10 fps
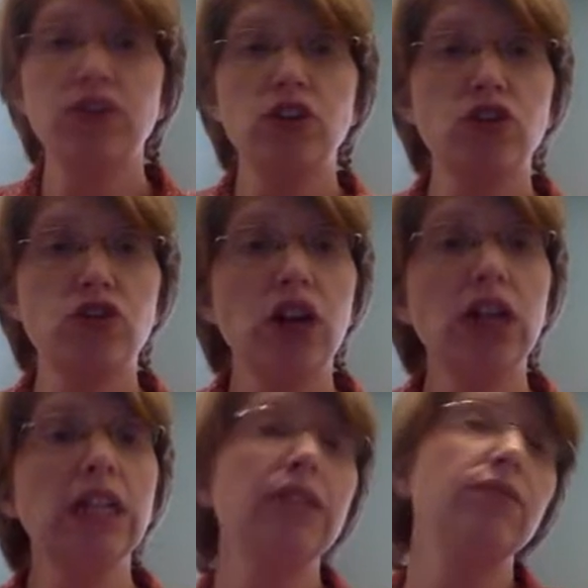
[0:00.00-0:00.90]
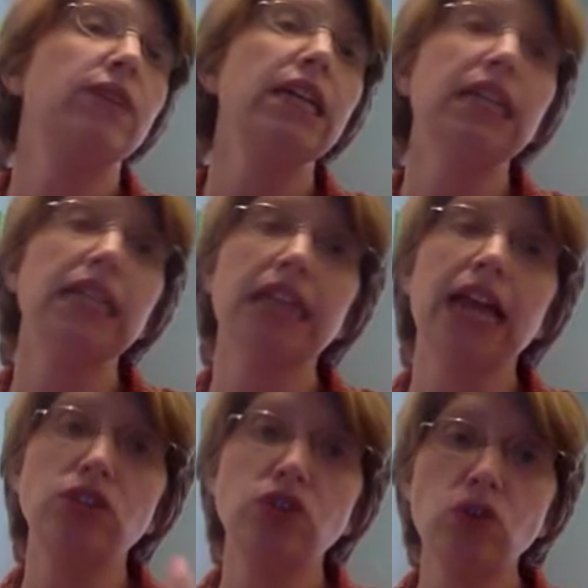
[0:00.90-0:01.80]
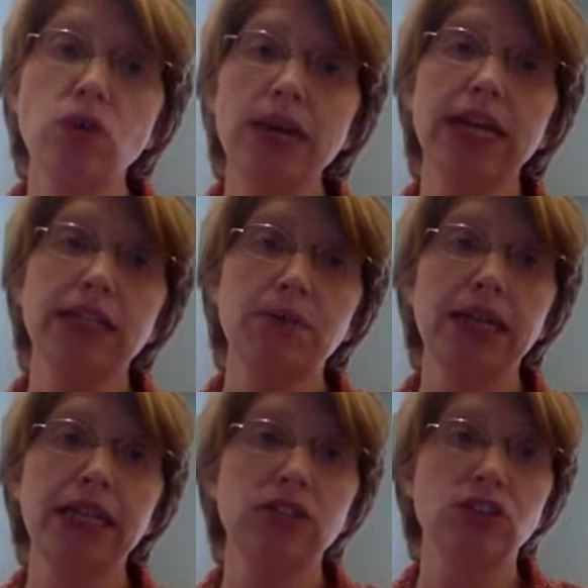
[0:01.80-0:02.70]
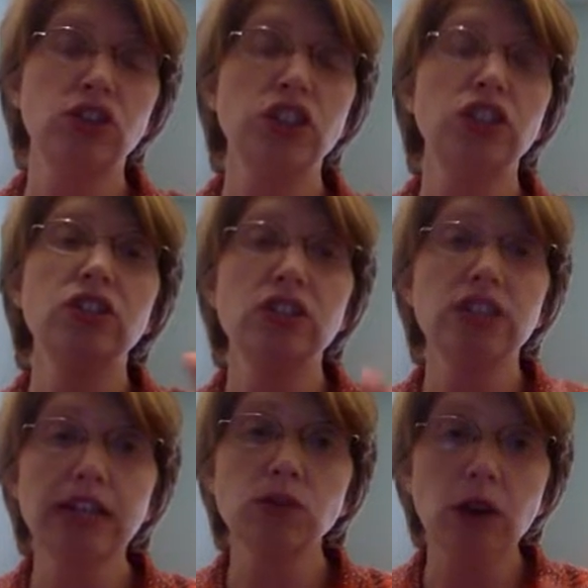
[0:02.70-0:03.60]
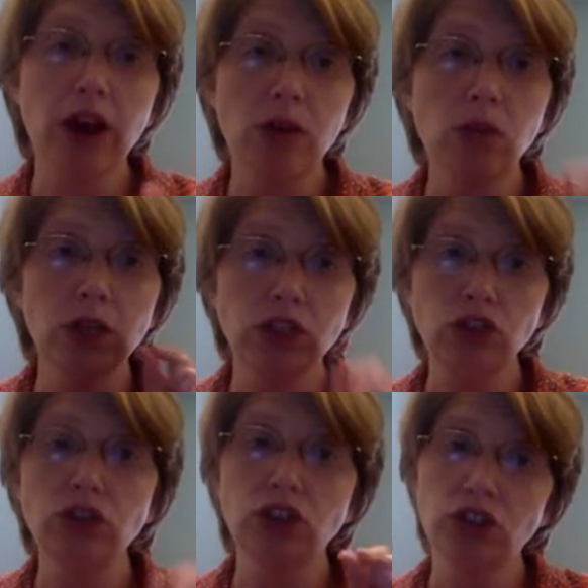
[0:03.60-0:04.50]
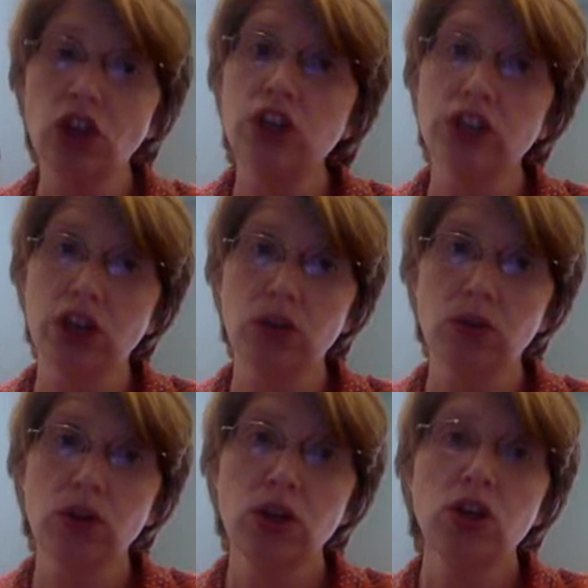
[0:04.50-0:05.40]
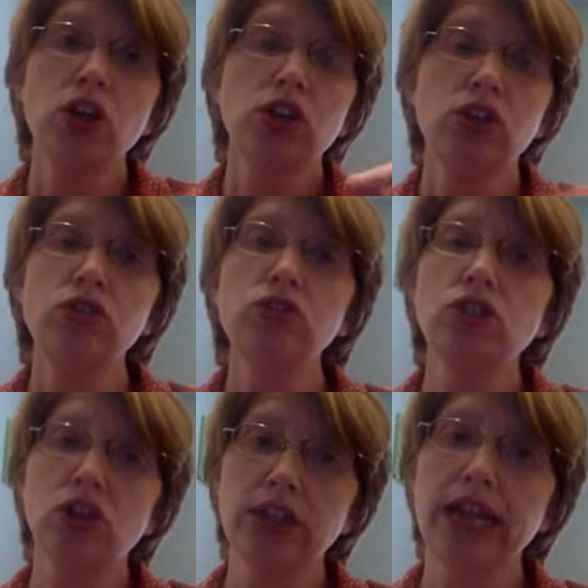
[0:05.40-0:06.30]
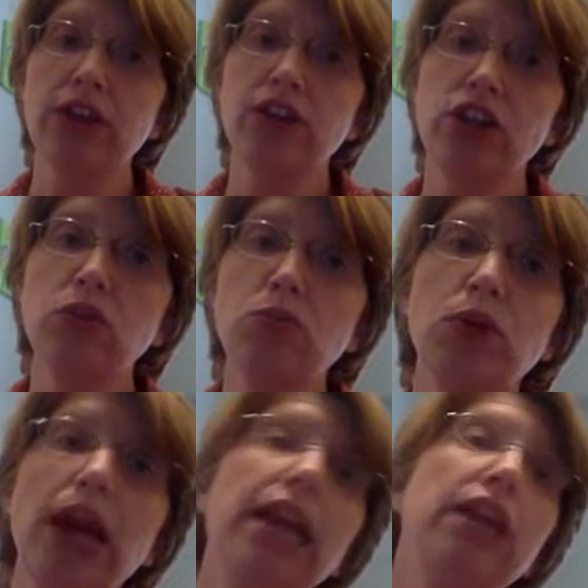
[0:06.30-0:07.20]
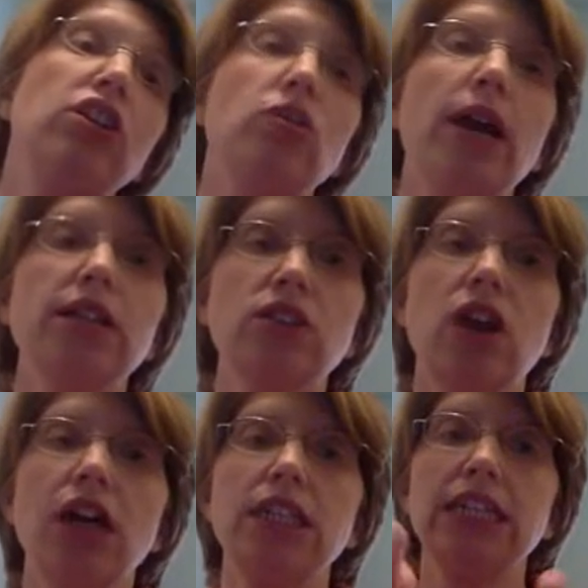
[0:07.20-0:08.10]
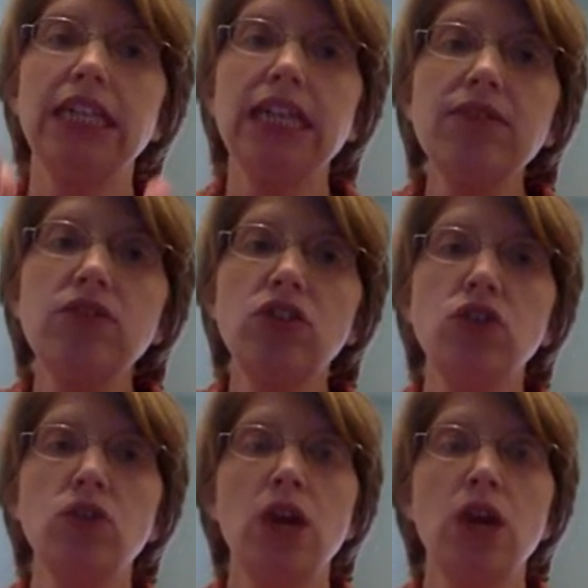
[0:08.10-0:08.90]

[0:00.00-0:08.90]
you're struggling feeling that joy and dependence on Jesus, that's where I want you to start though you start there and you pray and you ask God to give you